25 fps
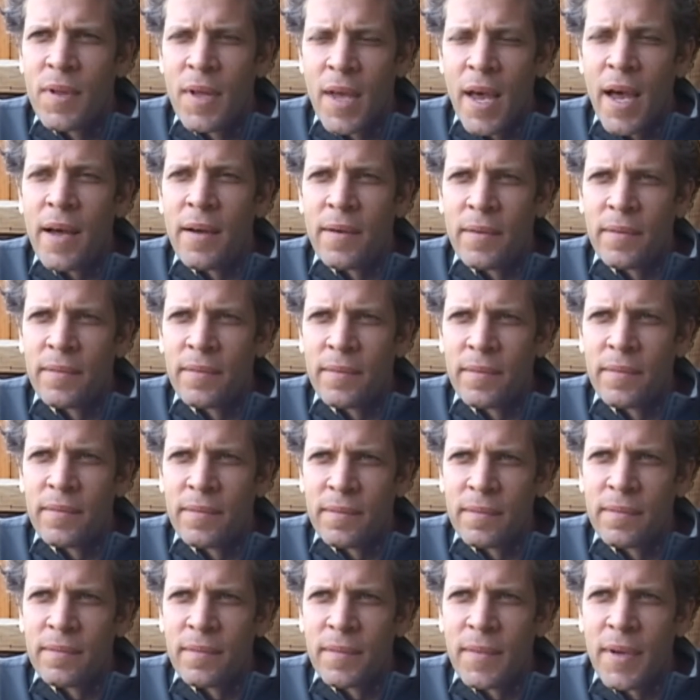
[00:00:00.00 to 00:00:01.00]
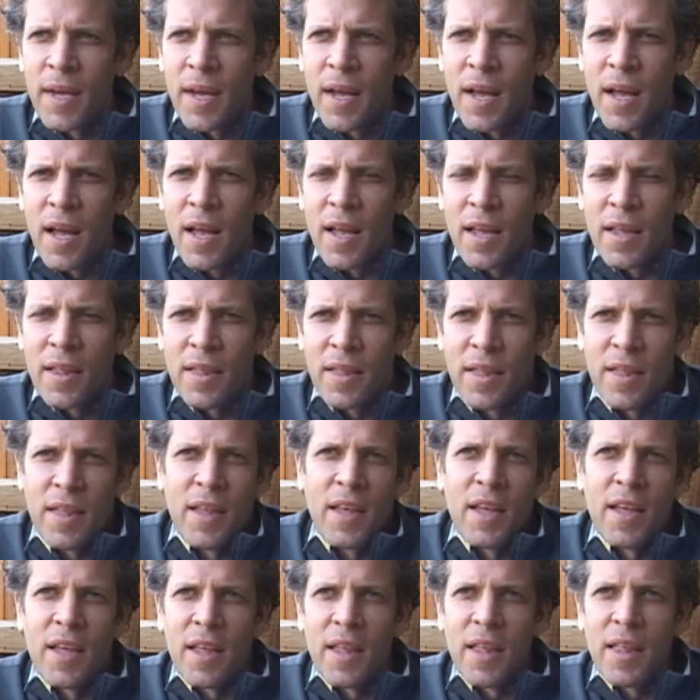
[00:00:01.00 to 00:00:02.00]
Yeah, uh, it,
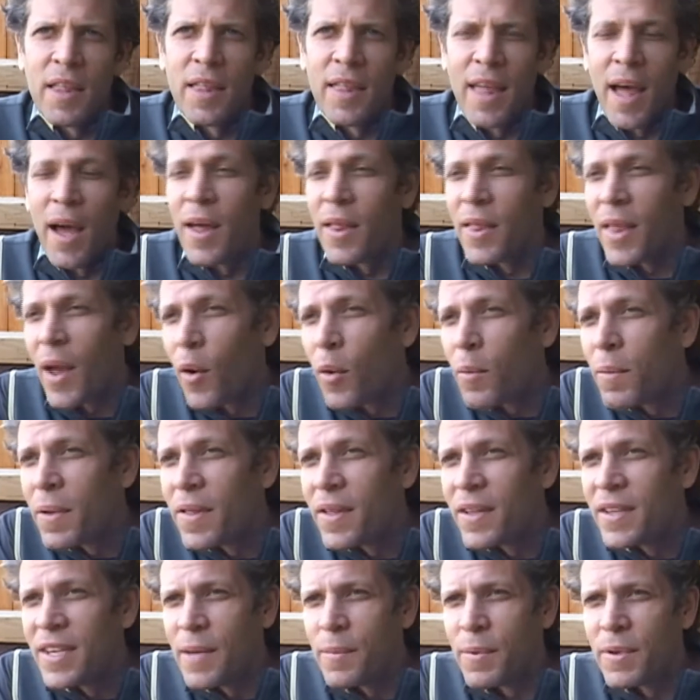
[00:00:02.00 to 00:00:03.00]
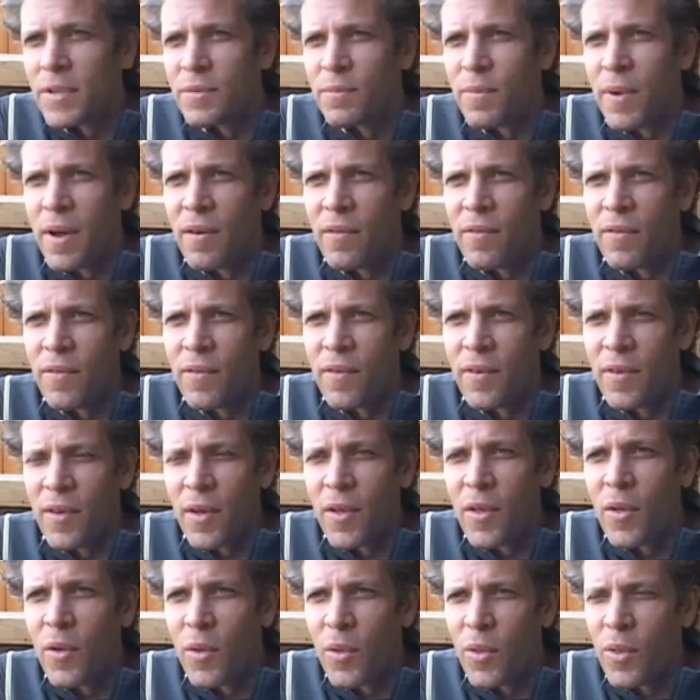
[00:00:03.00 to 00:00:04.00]
that that would be the deepest metaphor, uh,
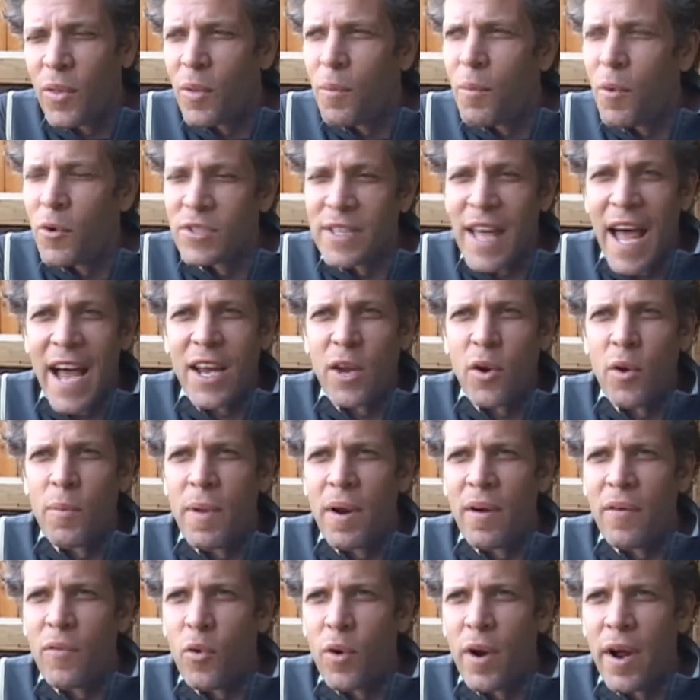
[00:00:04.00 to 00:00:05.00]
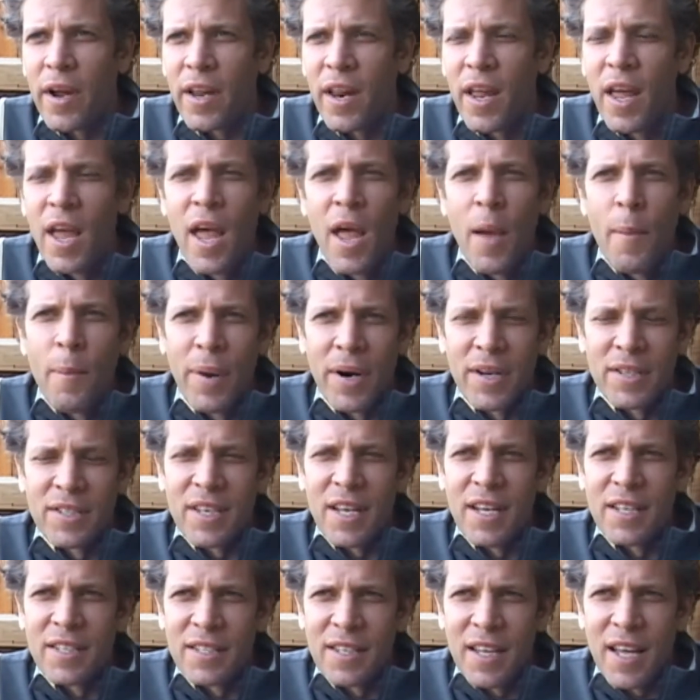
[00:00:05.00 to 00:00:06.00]
uh, the most accurate metaphor I could. But it's
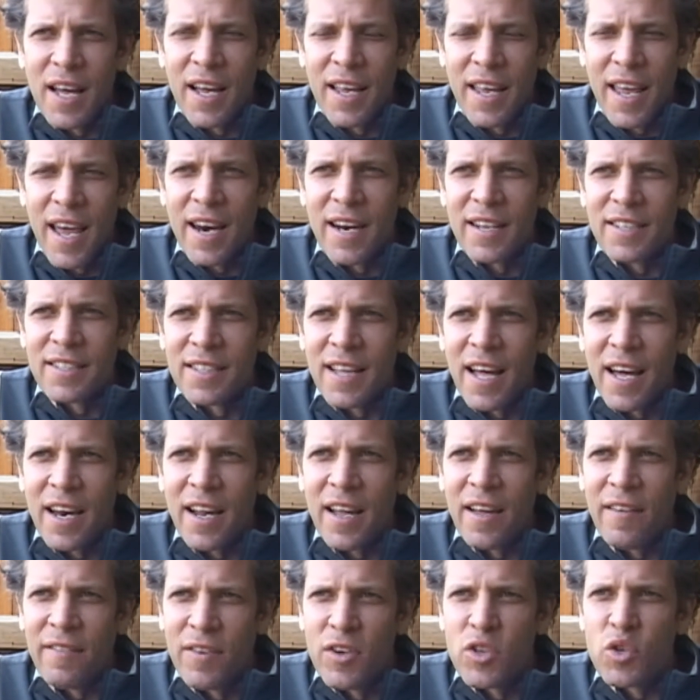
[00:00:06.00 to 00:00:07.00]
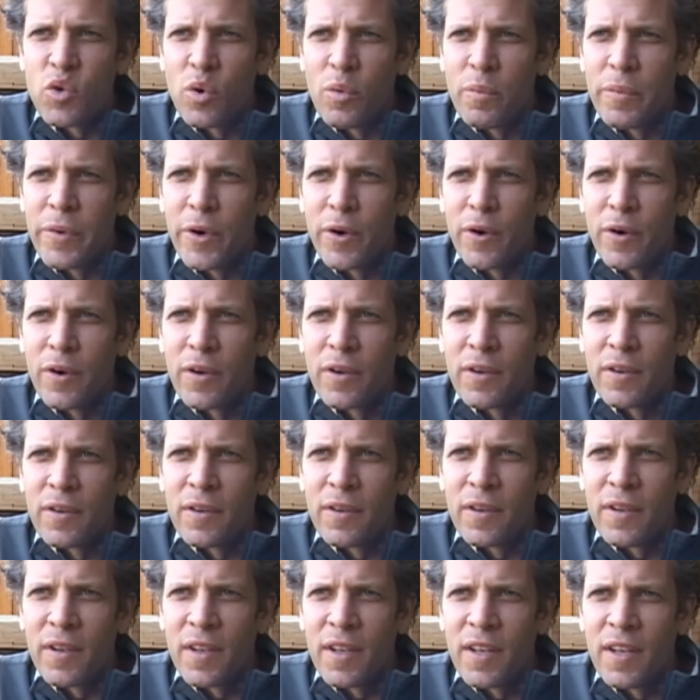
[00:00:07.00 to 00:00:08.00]
it's again, it's not a visual mirror;
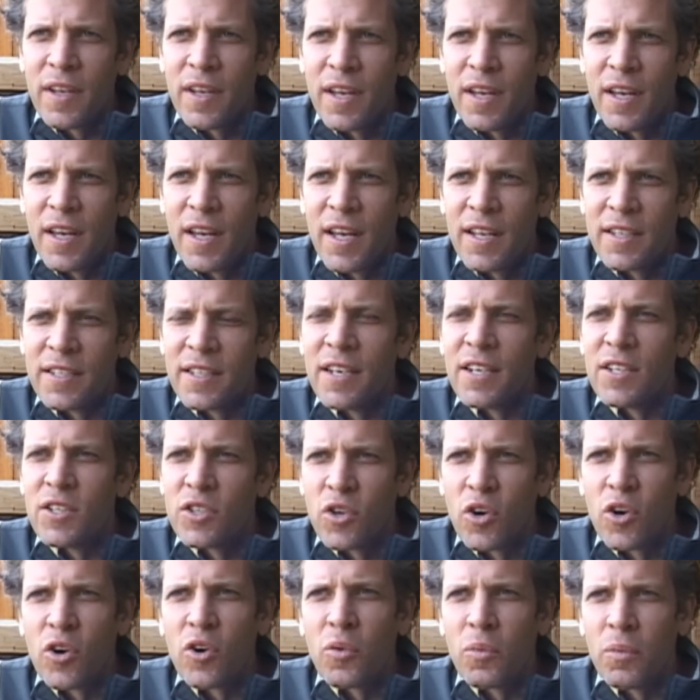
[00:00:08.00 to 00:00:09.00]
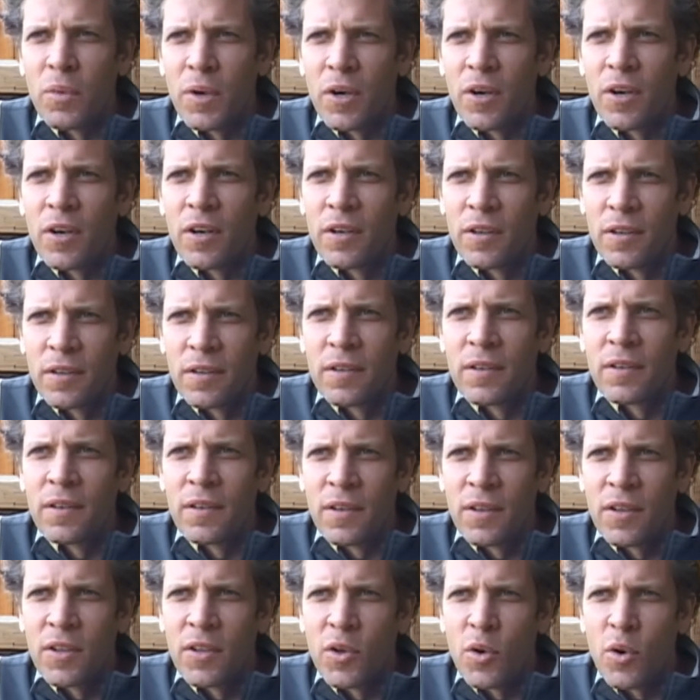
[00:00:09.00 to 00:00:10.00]
it's an internal mirror.
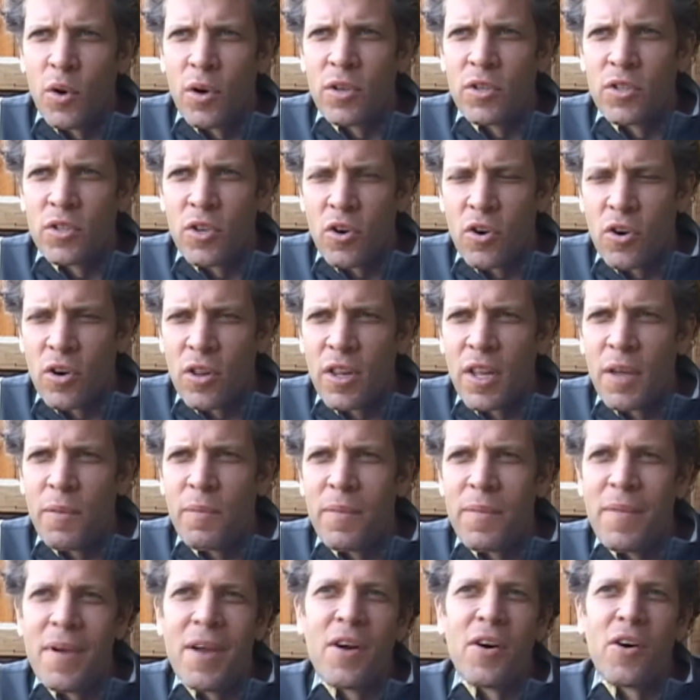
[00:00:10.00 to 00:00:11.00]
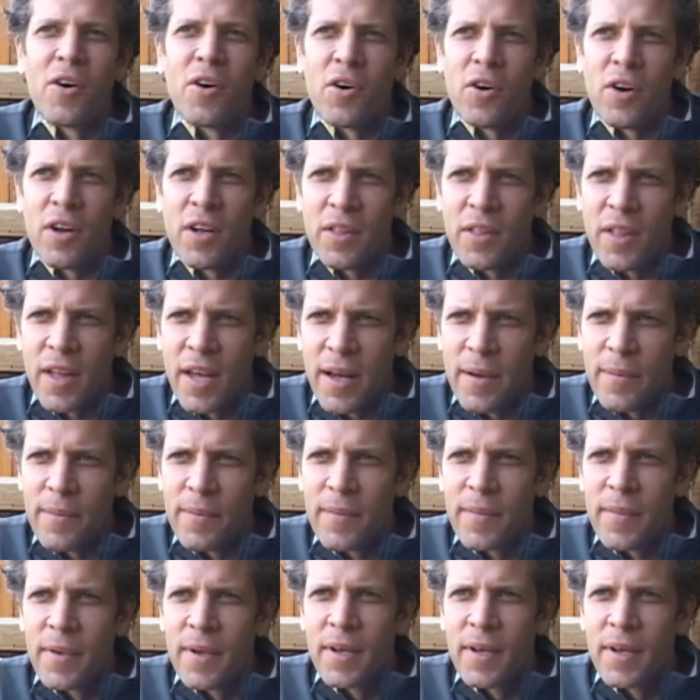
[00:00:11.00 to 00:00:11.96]
You are internally mirroring them